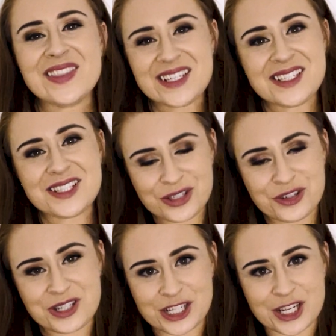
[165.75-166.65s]
this is a
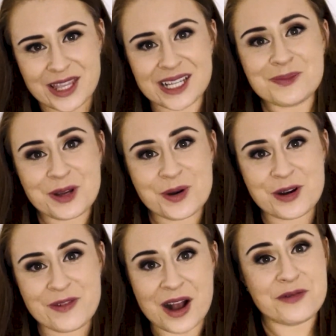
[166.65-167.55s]
tradition that's been going
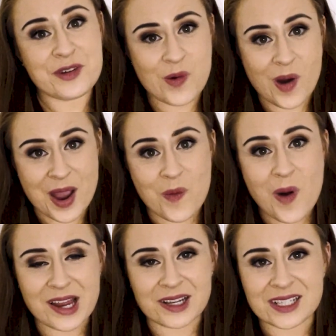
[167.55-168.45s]
around for quite a
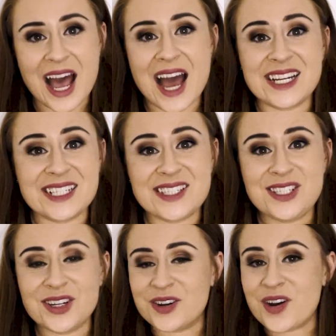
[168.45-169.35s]
while, and it's
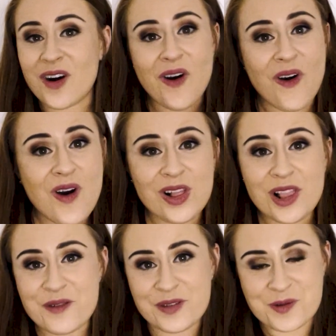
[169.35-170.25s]
done all
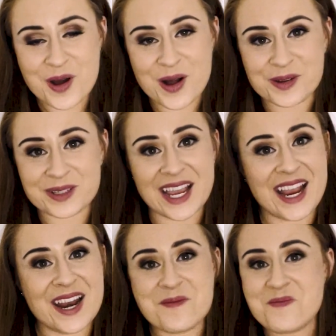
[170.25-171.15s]
over the world
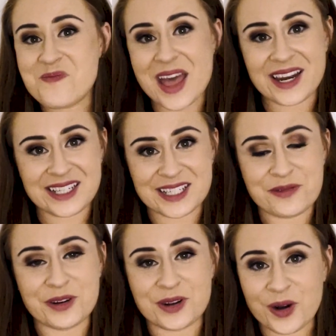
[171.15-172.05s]
in many
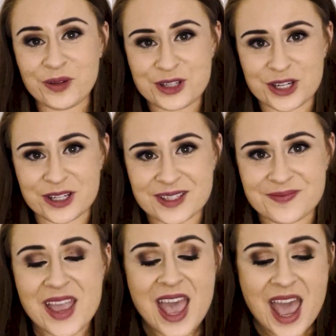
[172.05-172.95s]
different cultures.
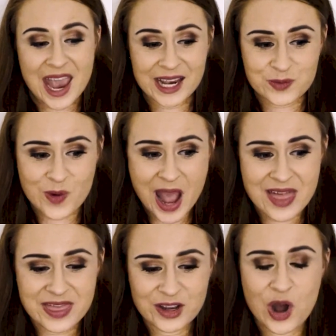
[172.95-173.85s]
It's where
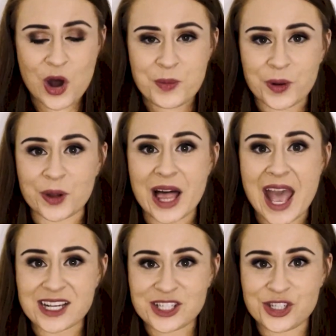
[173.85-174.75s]
the couple
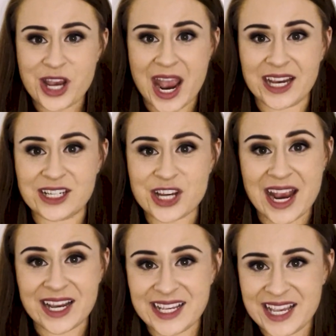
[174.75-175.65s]
exchange
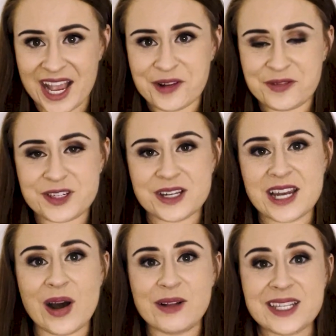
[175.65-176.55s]
a gift.
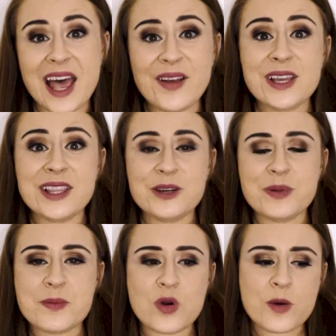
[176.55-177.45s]
Now, I'll tell you a little
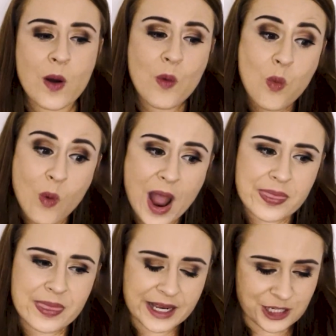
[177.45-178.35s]
bit more about
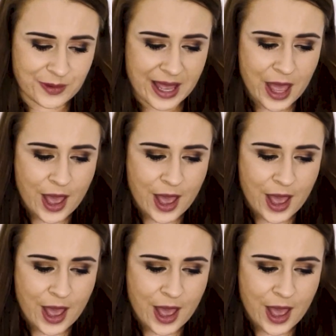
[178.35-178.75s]
when they do it,